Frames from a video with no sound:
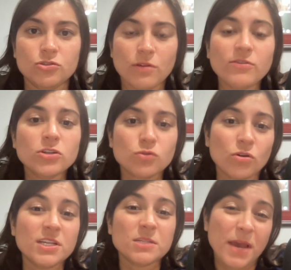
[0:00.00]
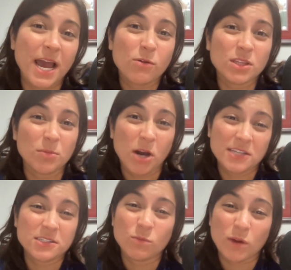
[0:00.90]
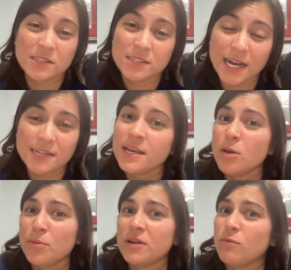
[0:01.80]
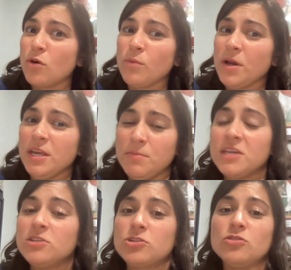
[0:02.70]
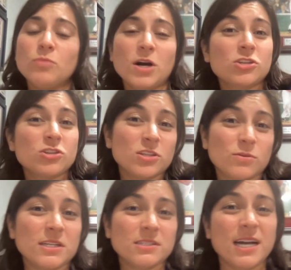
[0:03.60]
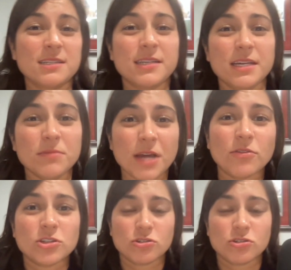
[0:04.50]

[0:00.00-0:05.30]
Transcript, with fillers: Trevor Story's back with the Boston Red Sox, but it won't really mean too much to this Red Sox team down the